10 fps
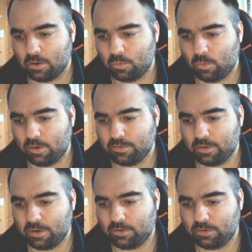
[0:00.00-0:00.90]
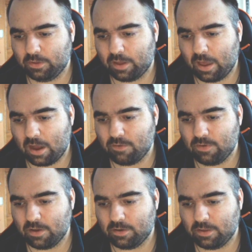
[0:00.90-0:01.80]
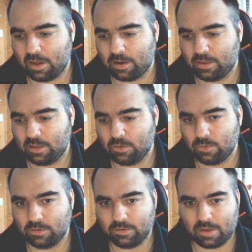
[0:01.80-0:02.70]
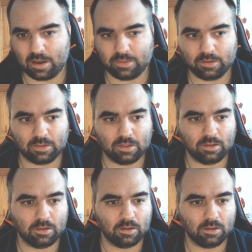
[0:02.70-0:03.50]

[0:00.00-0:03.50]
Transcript: was initially head of it, yet he was technically